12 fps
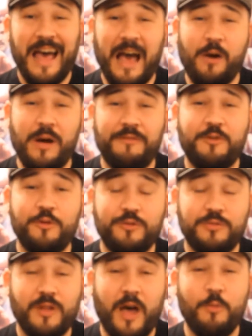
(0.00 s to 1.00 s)

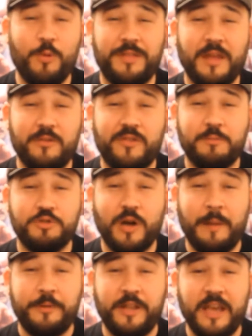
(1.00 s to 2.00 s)
However, not without some
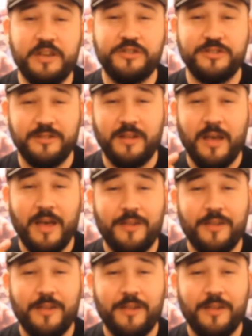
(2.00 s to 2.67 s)
trepidation.